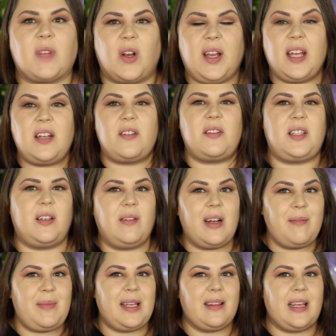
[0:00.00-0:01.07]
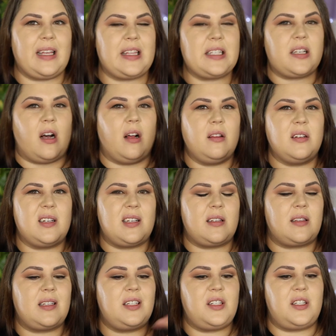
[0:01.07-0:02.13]
Okay, do you see what I mean? Like this color,
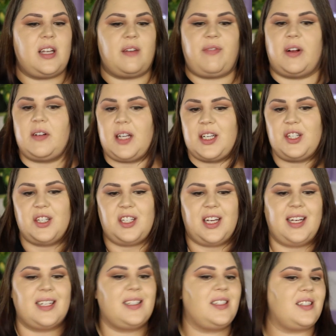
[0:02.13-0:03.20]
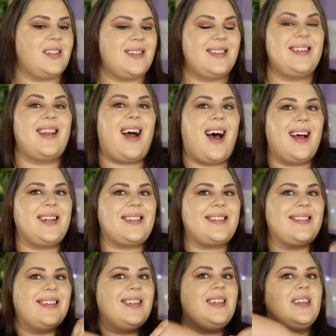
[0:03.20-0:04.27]
foundation shade is just
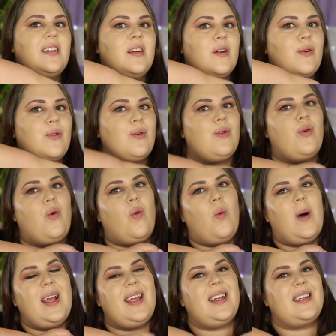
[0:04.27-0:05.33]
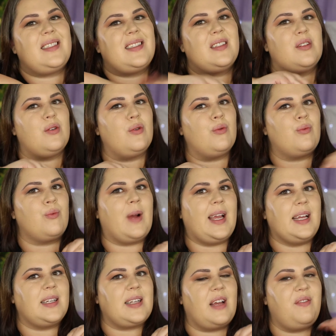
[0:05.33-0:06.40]
not quite
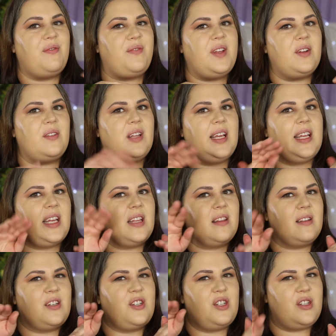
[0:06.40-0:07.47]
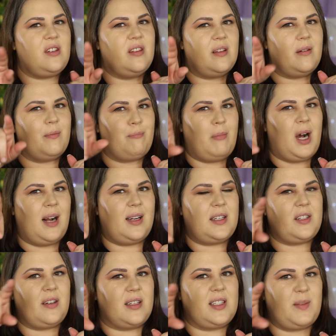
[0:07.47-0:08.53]
right. I feel like in the
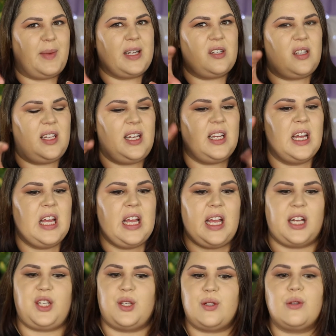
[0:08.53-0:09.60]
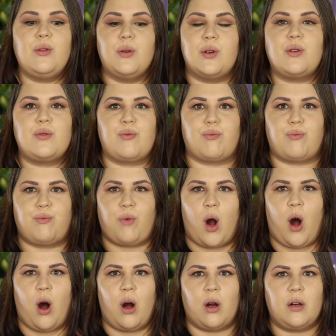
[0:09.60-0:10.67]
monitor especially, it just looks
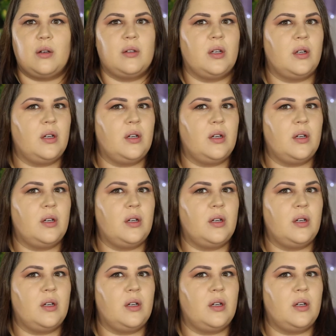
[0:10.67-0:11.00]
wrong.